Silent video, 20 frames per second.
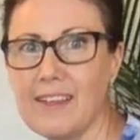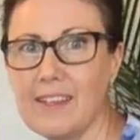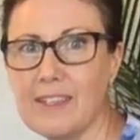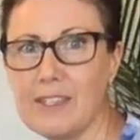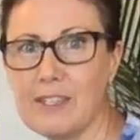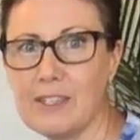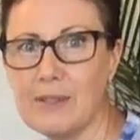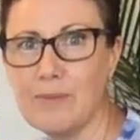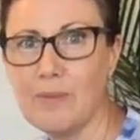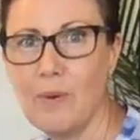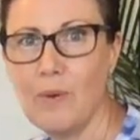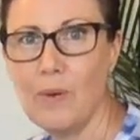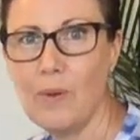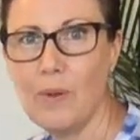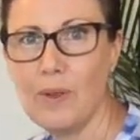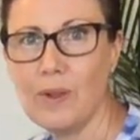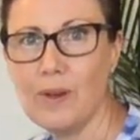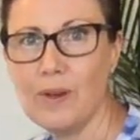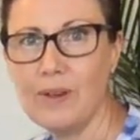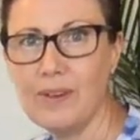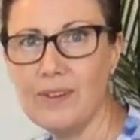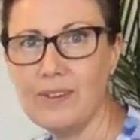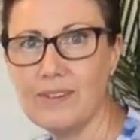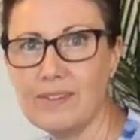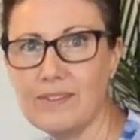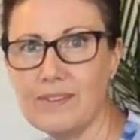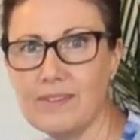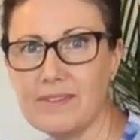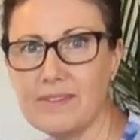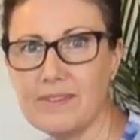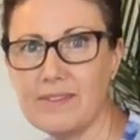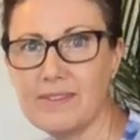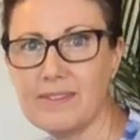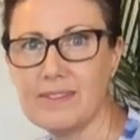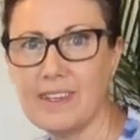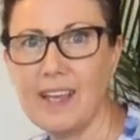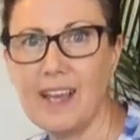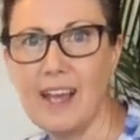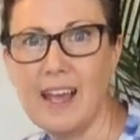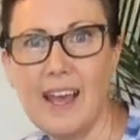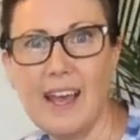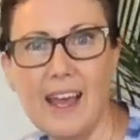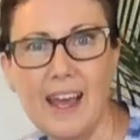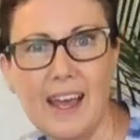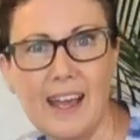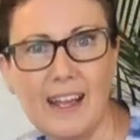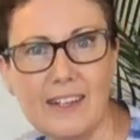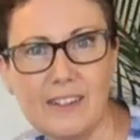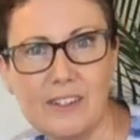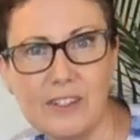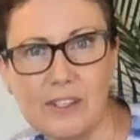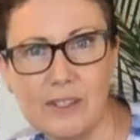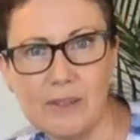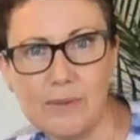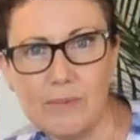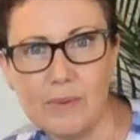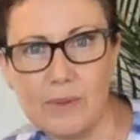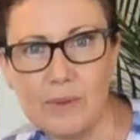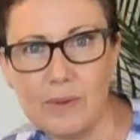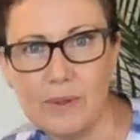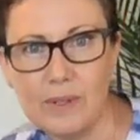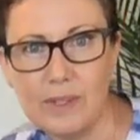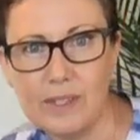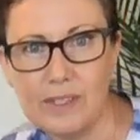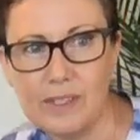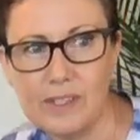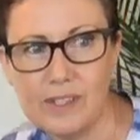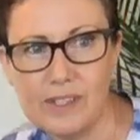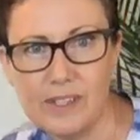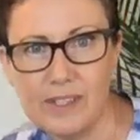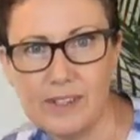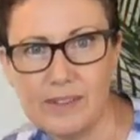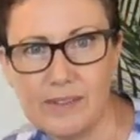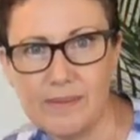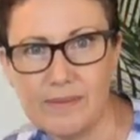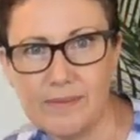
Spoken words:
smaller, and smallest.